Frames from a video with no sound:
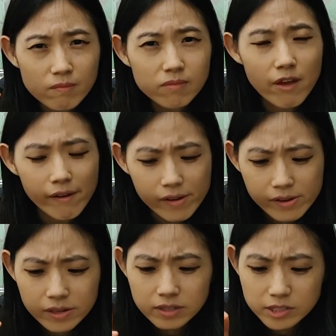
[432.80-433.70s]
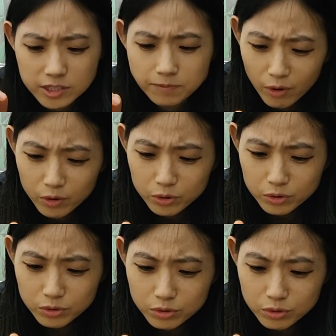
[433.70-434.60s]
Nice!
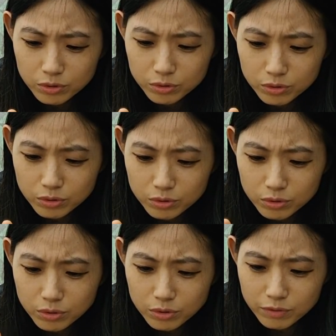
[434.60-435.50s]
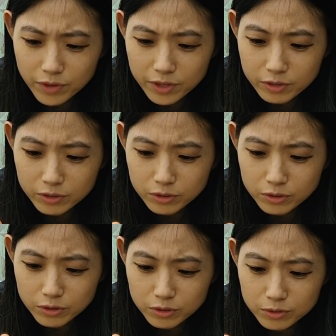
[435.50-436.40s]
Good, good, good, good. Very
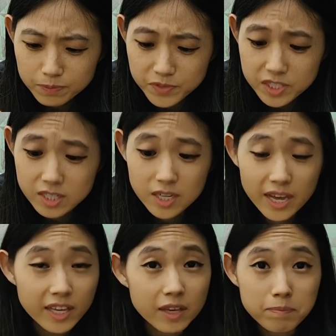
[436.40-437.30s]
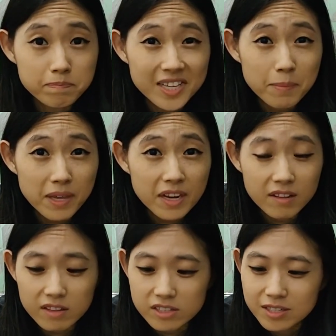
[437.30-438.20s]
good. See, I keep eating
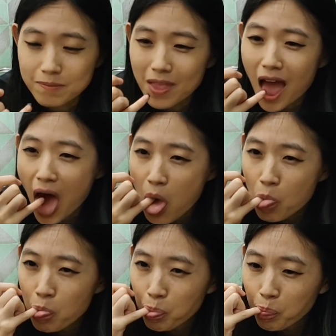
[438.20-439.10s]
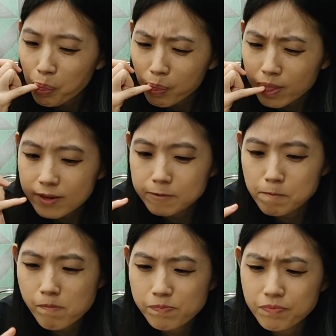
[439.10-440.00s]
this.
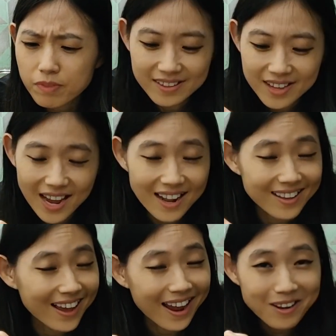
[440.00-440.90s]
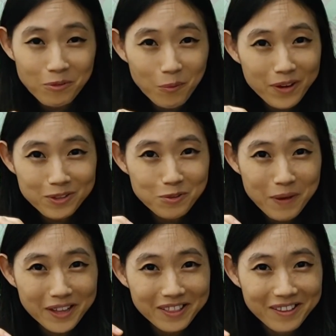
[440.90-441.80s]
And I can't wait to
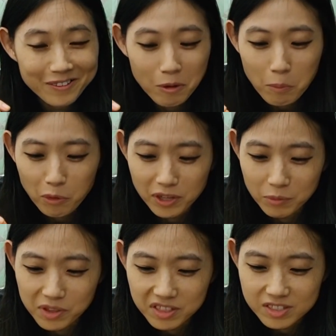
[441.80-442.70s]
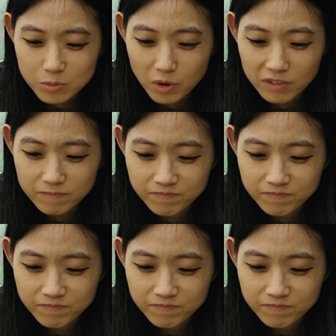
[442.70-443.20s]
make the tteokbokki with this one.